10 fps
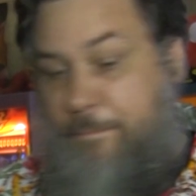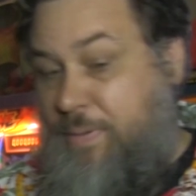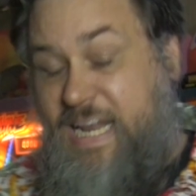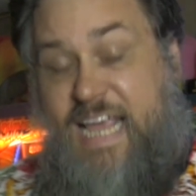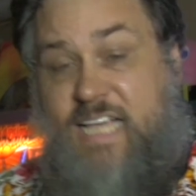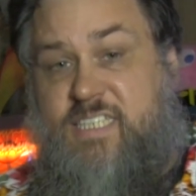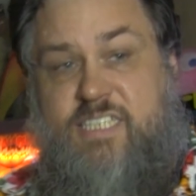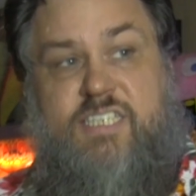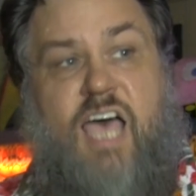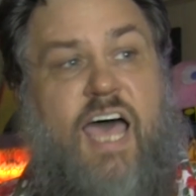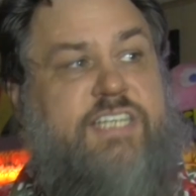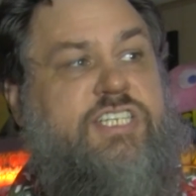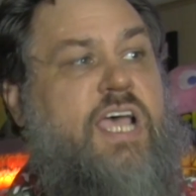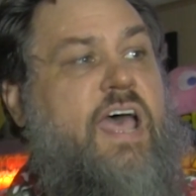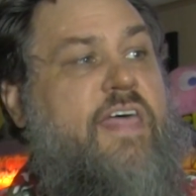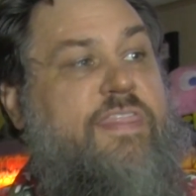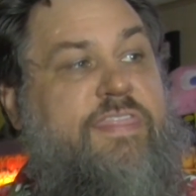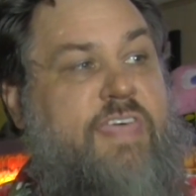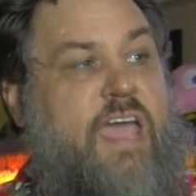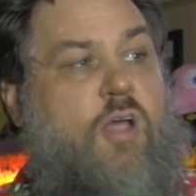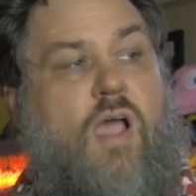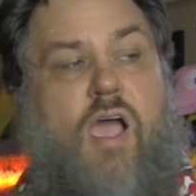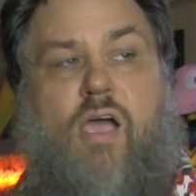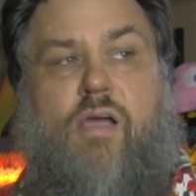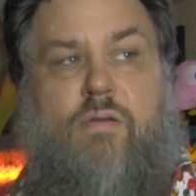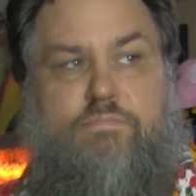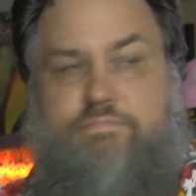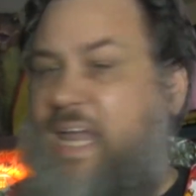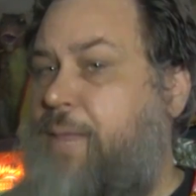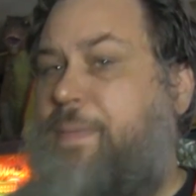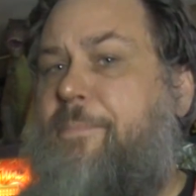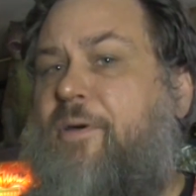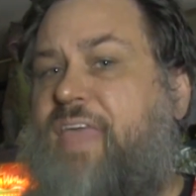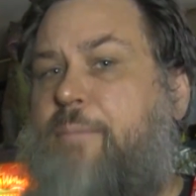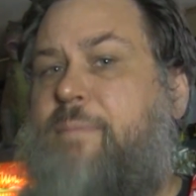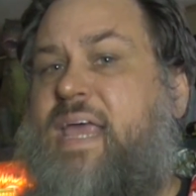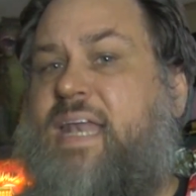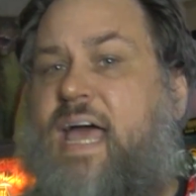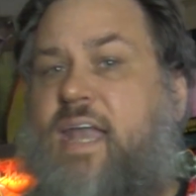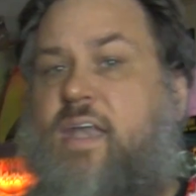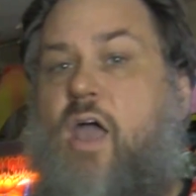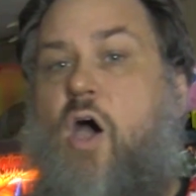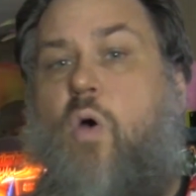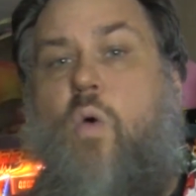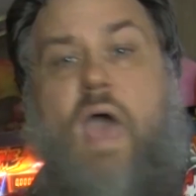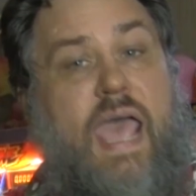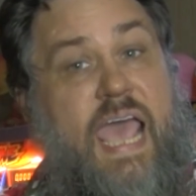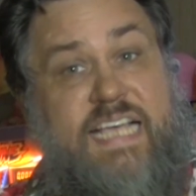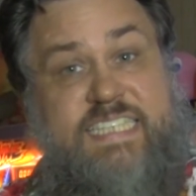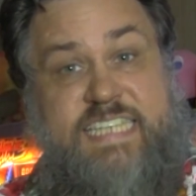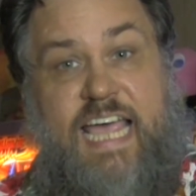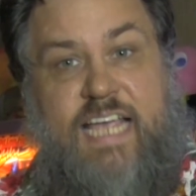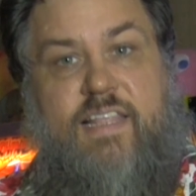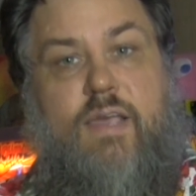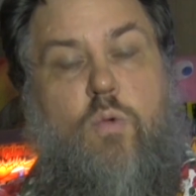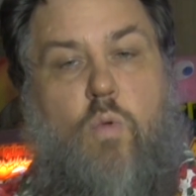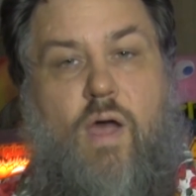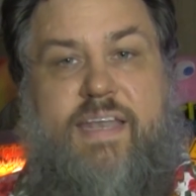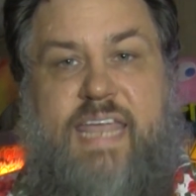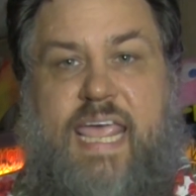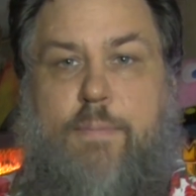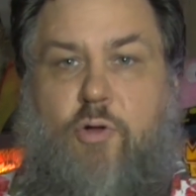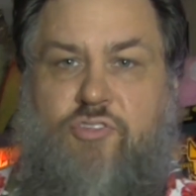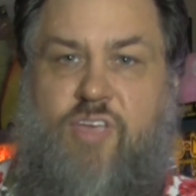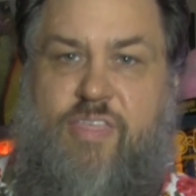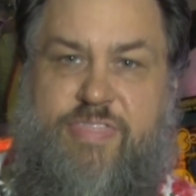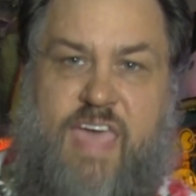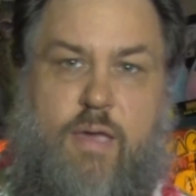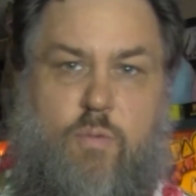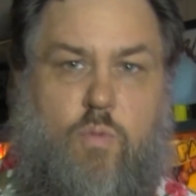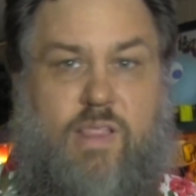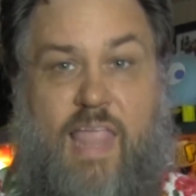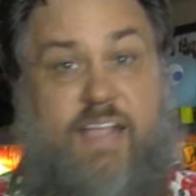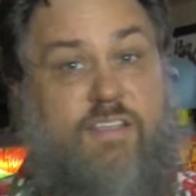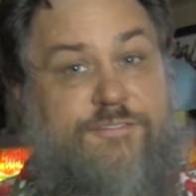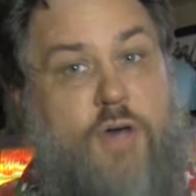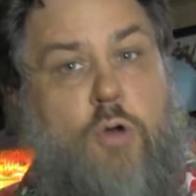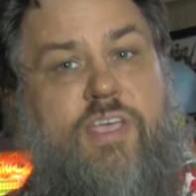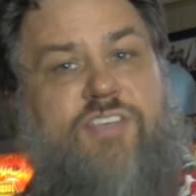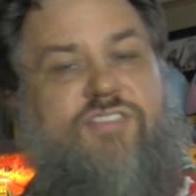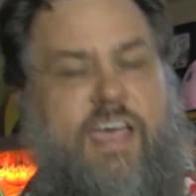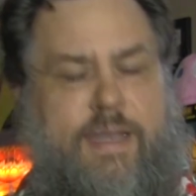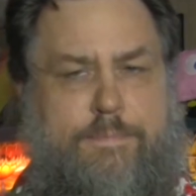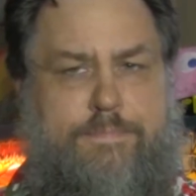But as such, there are many people that may not know exactly what tables they would like to focus on.